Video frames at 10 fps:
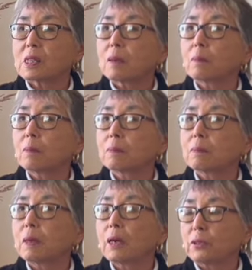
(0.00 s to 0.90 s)
Some
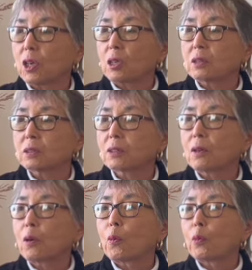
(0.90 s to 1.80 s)
adult
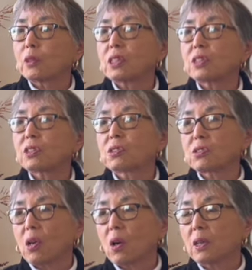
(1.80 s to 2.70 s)
would teach us
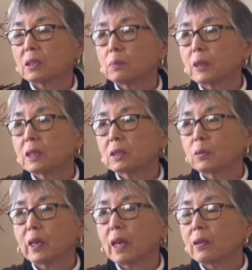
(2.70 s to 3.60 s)
songs because
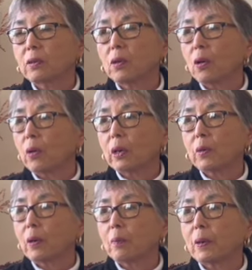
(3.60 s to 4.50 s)
we had no
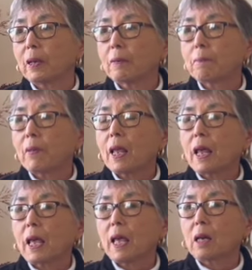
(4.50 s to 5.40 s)
equipment,
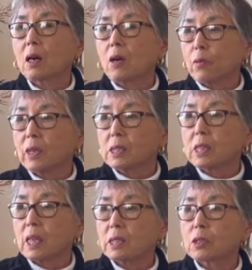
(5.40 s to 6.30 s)
and our
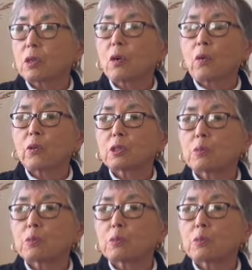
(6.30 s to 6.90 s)
recess was